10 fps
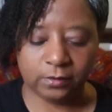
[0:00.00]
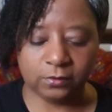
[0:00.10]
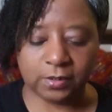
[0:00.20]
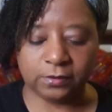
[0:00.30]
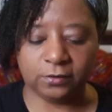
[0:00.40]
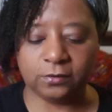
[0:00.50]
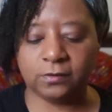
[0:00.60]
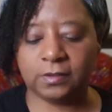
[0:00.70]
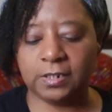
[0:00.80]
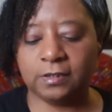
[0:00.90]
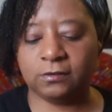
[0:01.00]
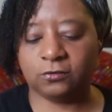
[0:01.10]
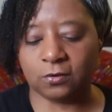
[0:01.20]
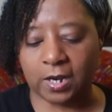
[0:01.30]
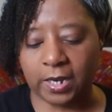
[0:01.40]
You can use these
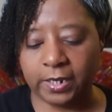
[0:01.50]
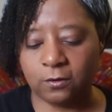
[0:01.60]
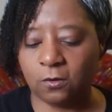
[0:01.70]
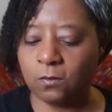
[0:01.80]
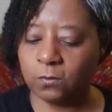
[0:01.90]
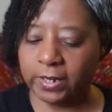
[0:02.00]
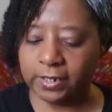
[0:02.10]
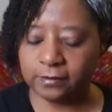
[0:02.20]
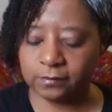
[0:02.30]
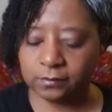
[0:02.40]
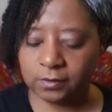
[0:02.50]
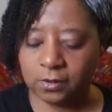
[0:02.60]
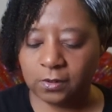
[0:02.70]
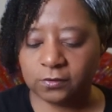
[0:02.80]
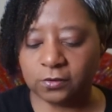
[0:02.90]
dry or wet,
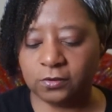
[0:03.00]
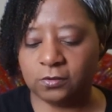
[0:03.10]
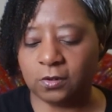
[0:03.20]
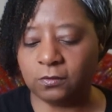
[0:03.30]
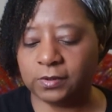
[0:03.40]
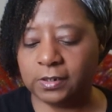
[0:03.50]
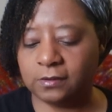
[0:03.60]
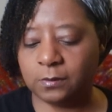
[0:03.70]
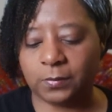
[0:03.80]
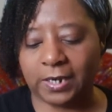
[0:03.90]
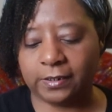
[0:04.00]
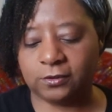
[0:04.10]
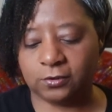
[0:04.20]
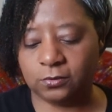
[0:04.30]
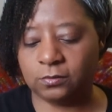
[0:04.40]
so you don't need to buy
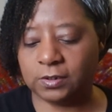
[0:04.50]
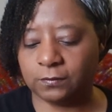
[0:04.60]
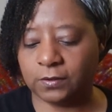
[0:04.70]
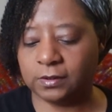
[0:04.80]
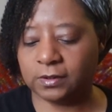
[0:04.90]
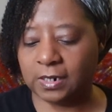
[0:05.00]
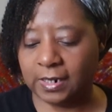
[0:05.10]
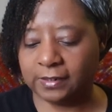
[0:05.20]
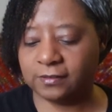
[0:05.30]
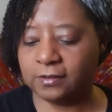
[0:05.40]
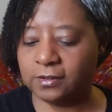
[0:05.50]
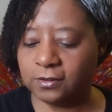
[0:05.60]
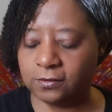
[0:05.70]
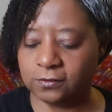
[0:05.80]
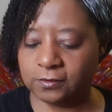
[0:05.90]
two different kinds to
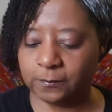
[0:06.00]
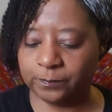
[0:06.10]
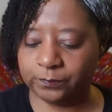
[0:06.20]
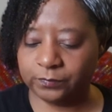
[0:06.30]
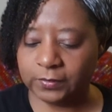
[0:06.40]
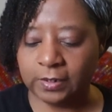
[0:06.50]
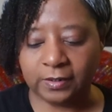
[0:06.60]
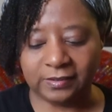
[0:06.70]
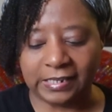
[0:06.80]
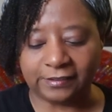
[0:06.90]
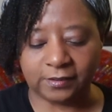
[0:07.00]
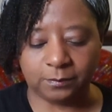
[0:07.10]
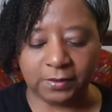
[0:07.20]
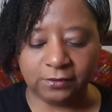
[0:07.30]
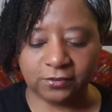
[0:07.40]
use. Not to
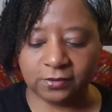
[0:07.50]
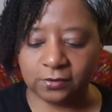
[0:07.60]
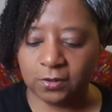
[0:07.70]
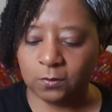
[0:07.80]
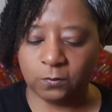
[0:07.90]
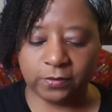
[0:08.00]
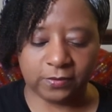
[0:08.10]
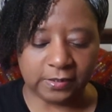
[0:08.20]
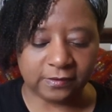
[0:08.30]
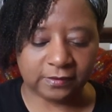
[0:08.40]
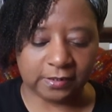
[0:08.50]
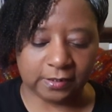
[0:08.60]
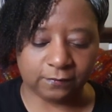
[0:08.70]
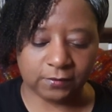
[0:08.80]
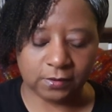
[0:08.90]
mention, with this
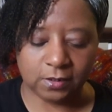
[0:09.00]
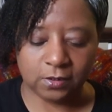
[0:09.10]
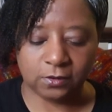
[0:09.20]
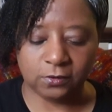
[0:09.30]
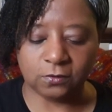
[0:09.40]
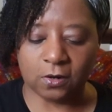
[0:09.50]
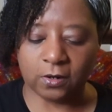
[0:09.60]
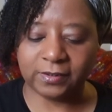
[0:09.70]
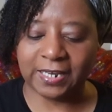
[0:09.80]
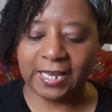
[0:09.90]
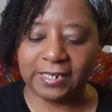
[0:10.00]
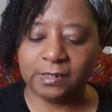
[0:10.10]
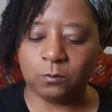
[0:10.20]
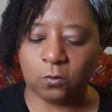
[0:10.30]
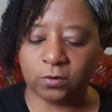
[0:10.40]
gift, you aren't
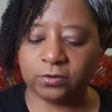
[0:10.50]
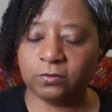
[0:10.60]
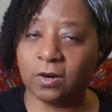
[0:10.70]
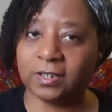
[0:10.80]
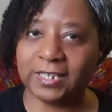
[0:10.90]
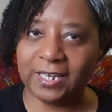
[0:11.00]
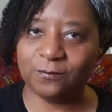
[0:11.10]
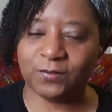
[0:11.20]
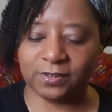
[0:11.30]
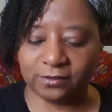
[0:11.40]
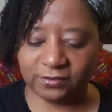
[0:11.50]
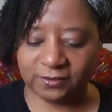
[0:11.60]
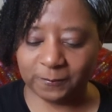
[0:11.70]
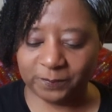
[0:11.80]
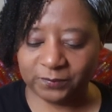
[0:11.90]
adding more to our landfills.